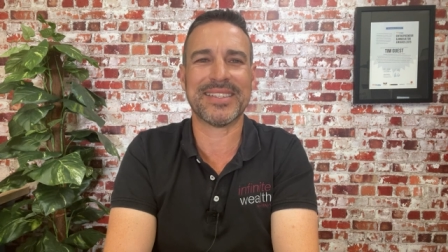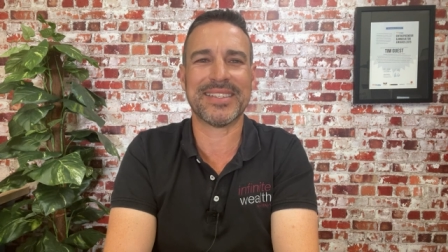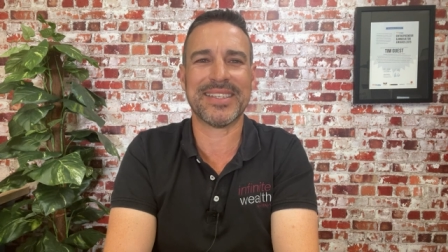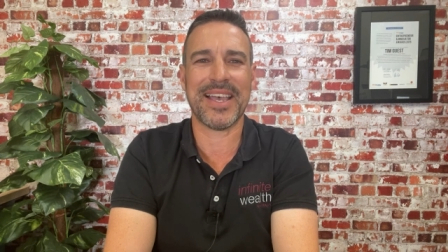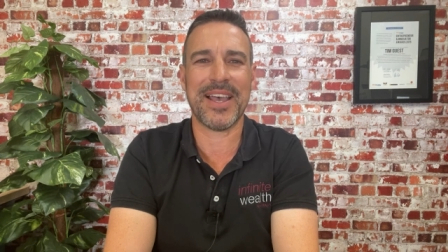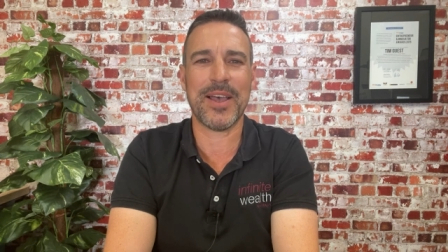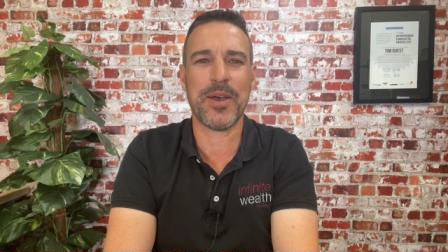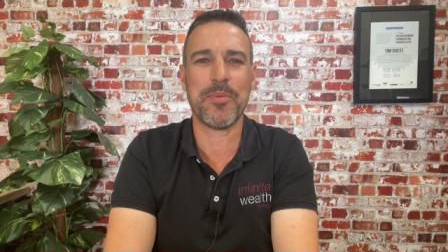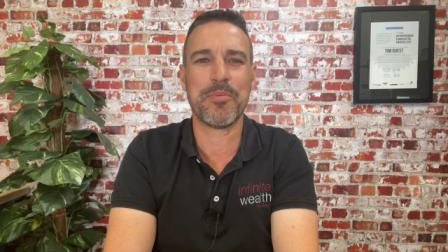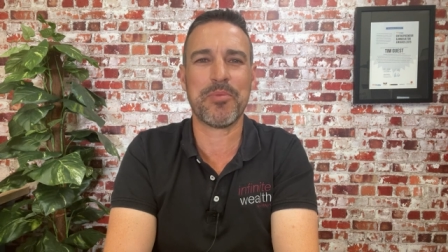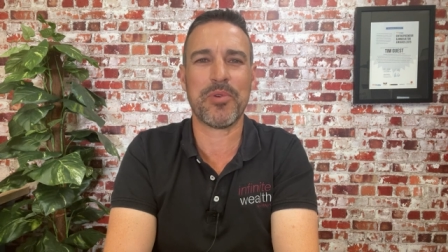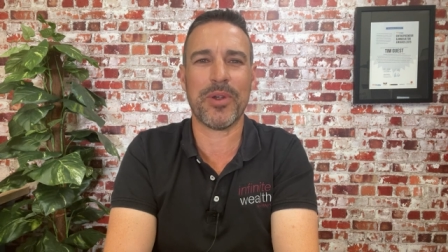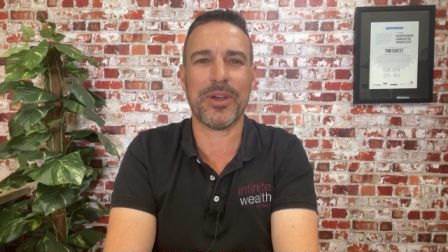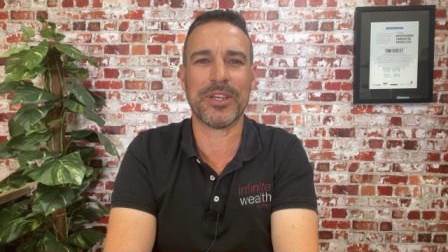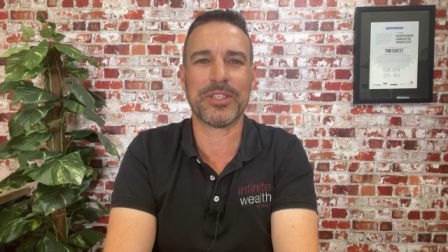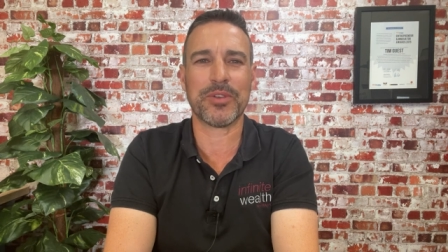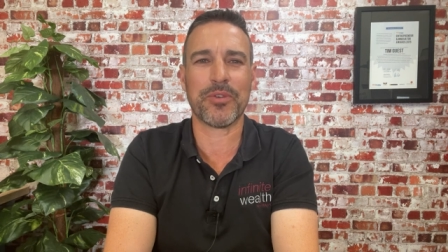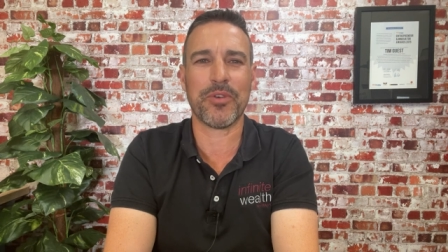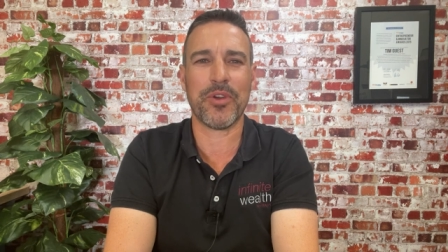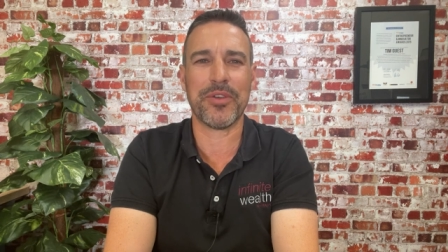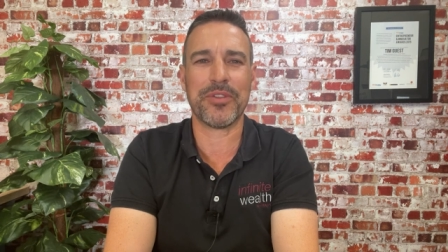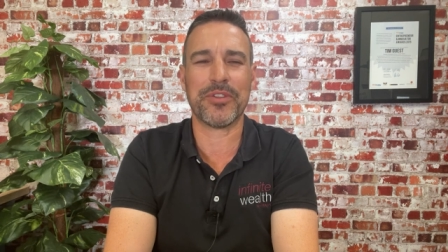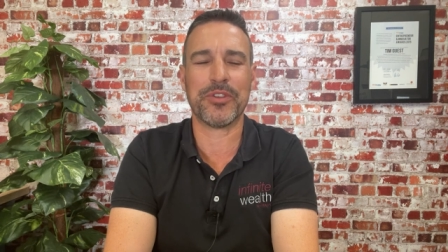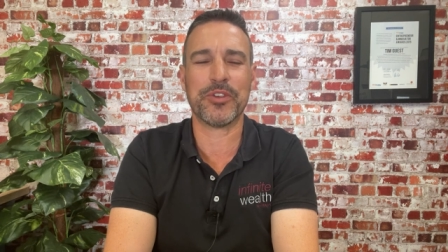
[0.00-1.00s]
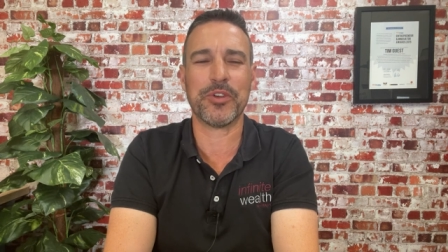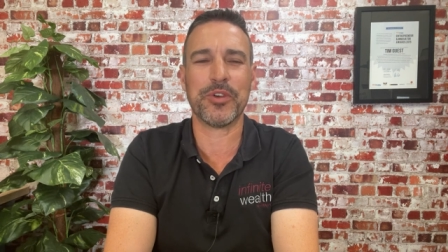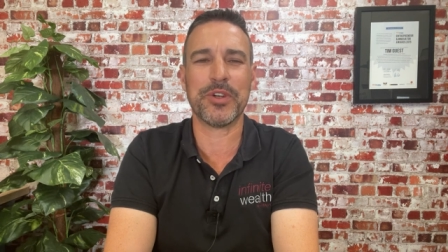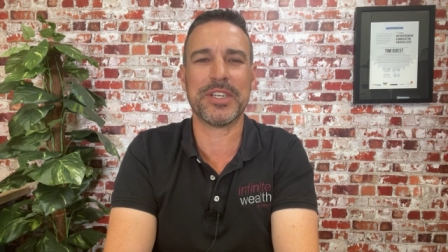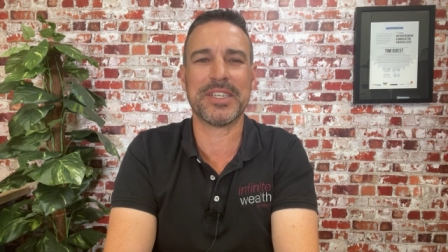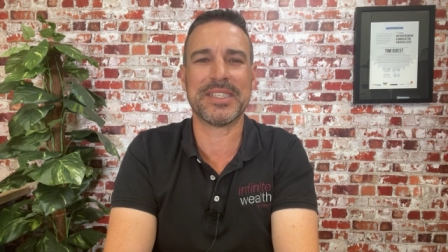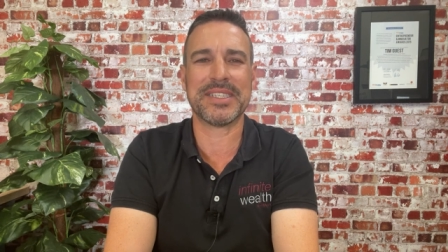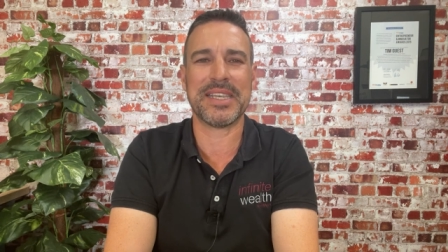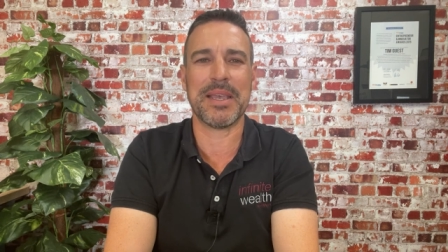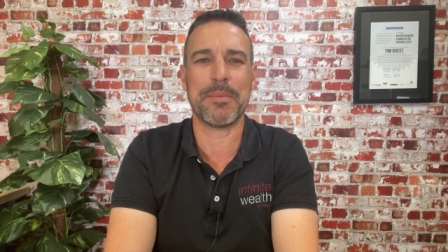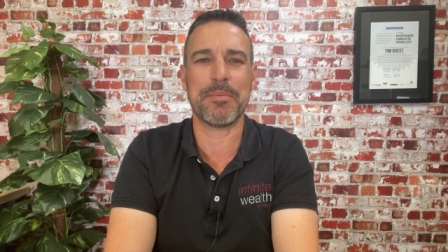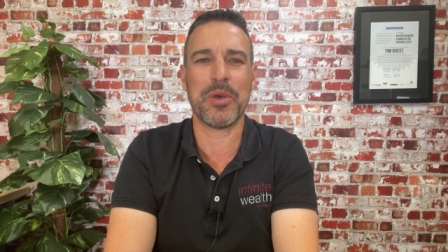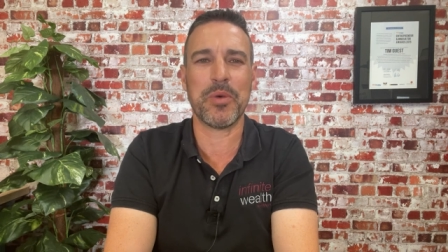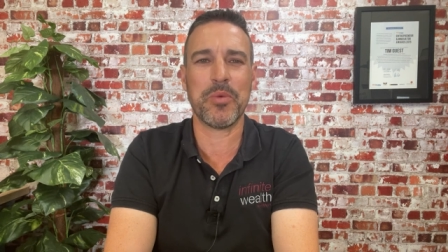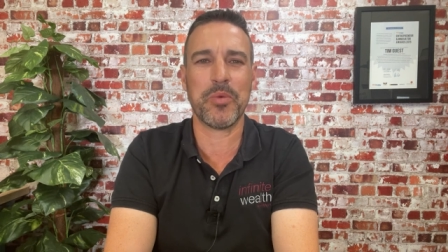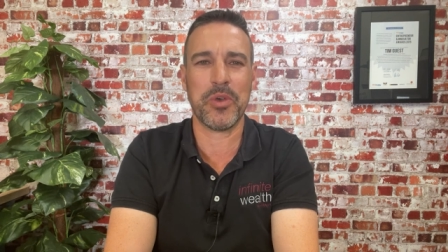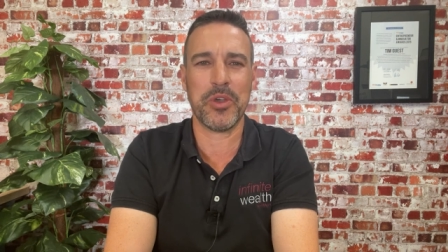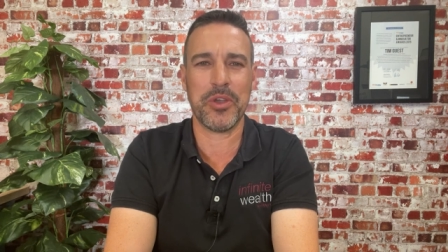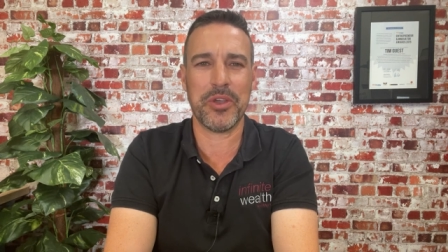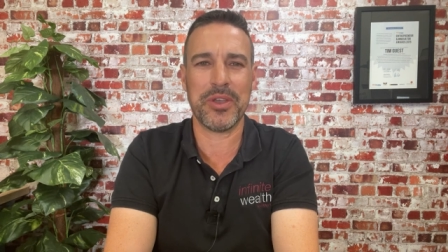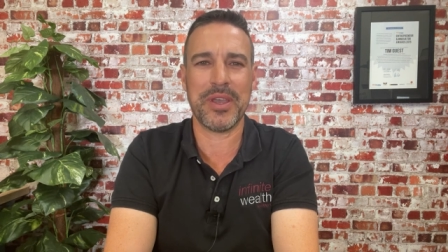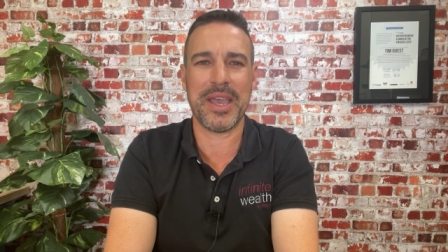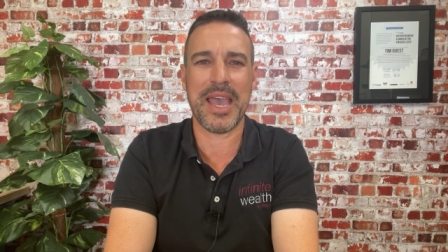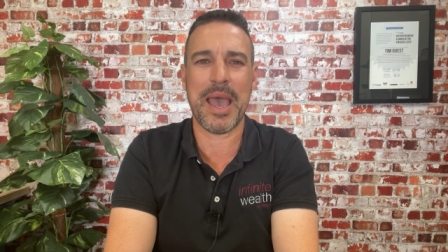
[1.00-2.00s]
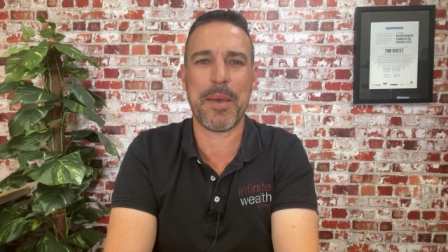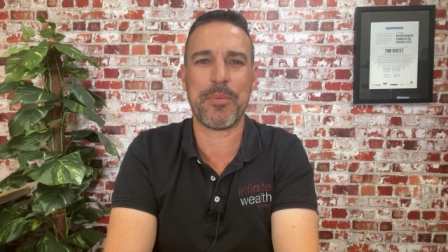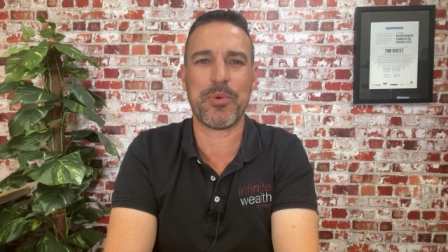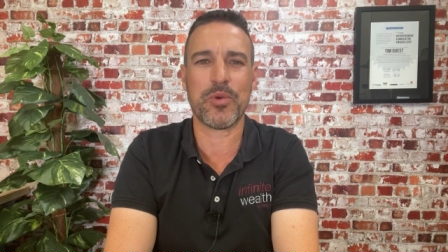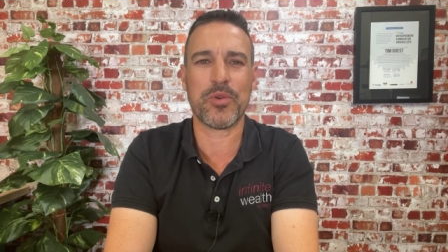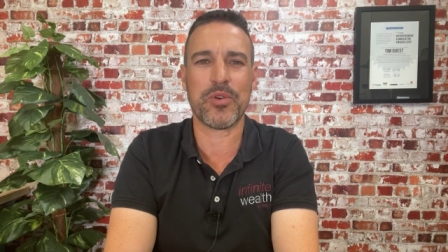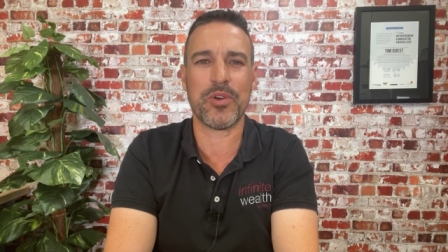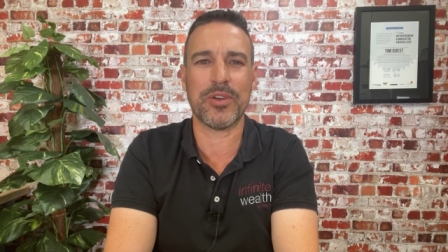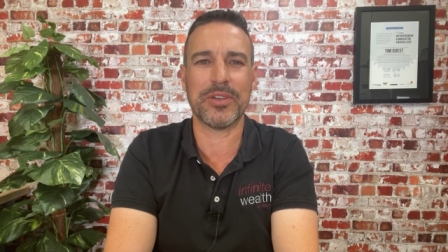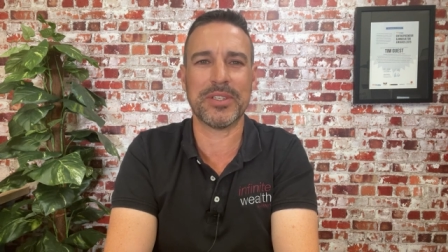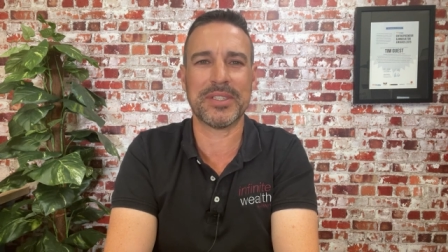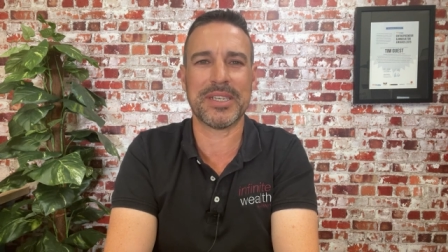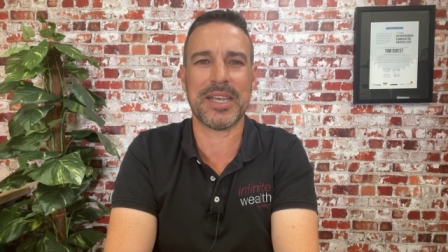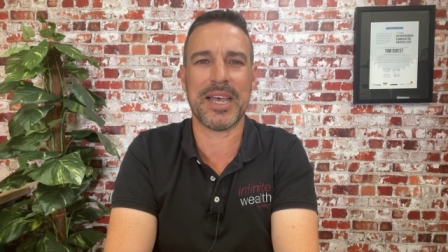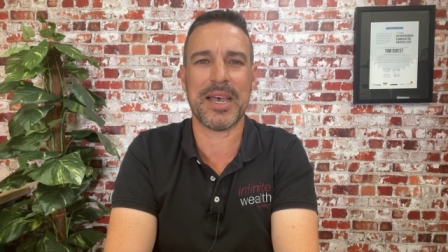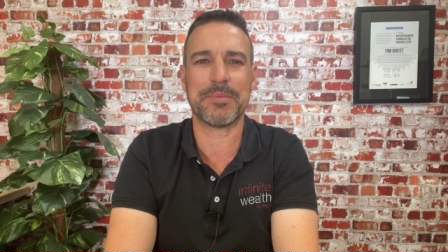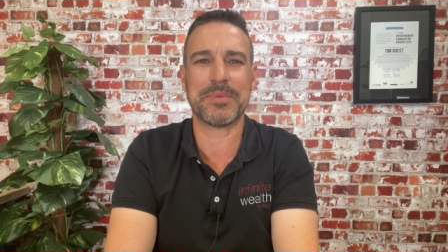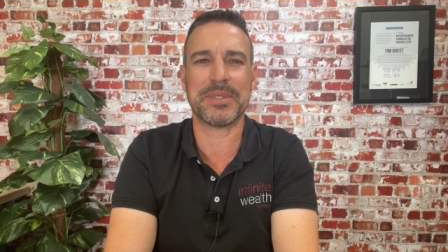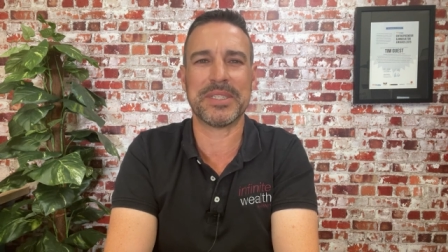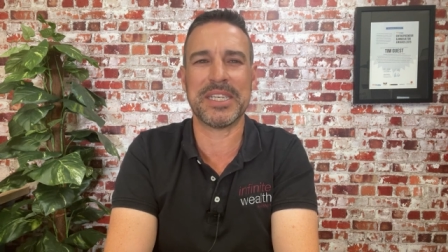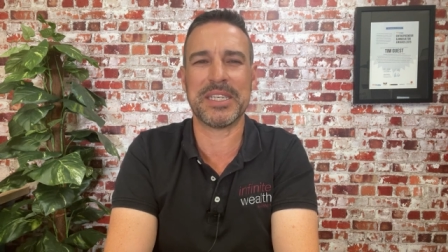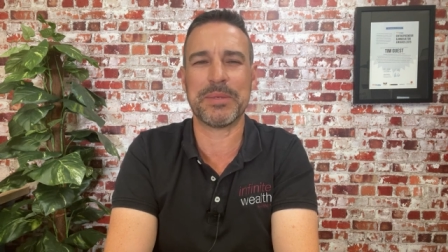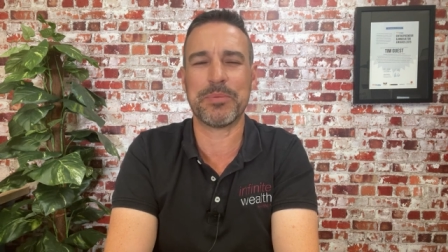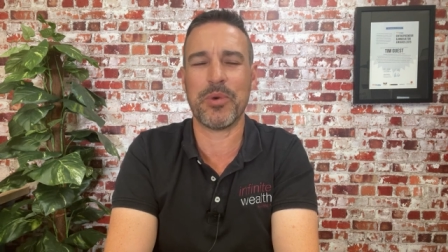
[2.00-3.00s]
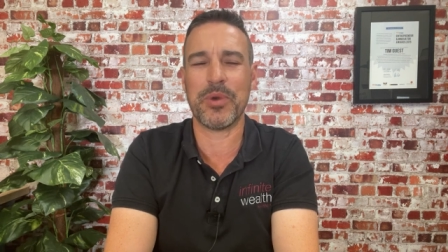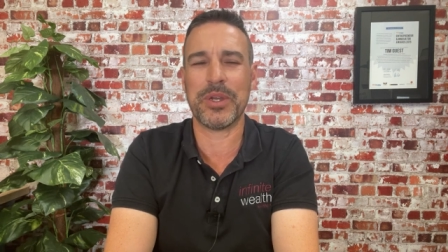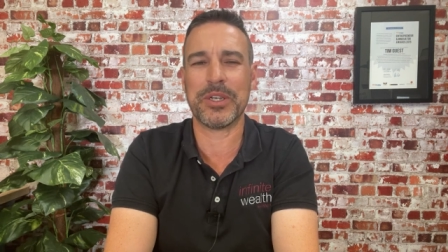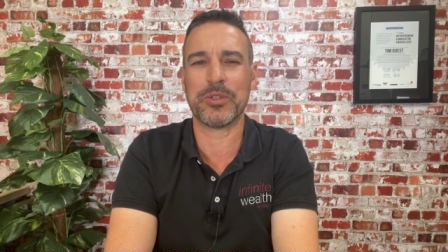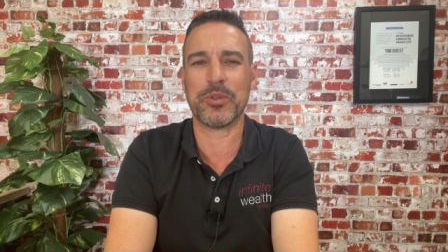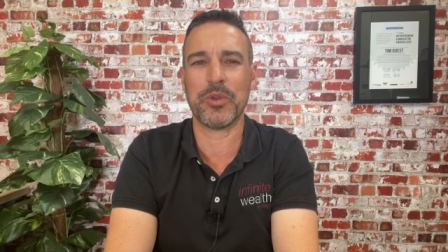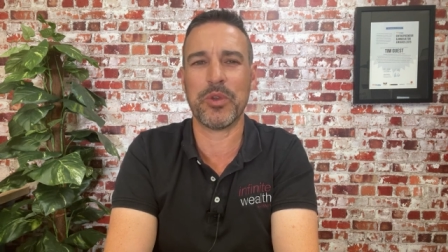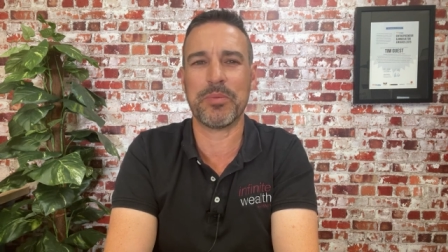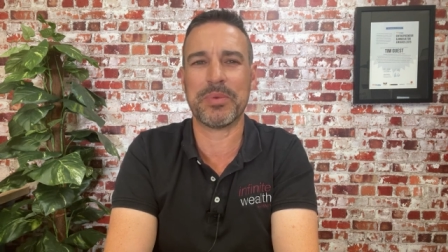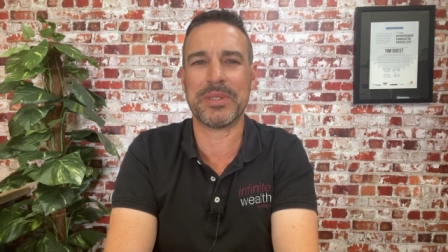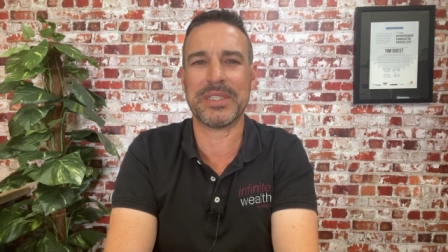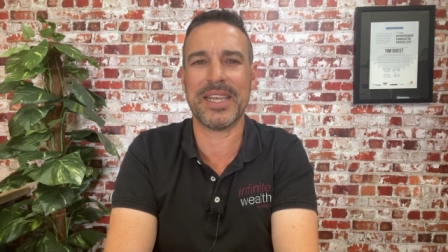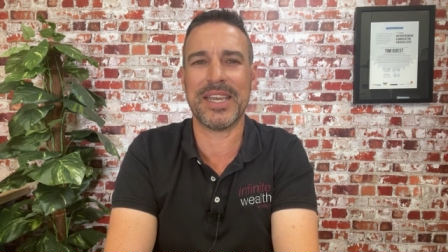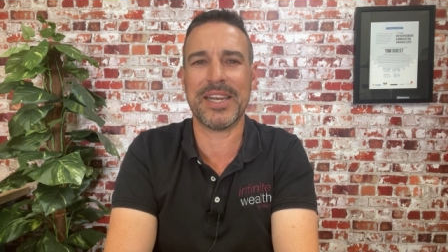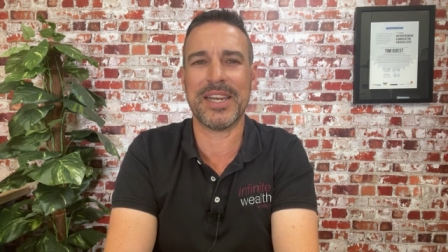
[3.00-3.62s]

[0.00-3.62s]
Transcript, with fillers: sale price growth during December were Applecross, up 6.2% to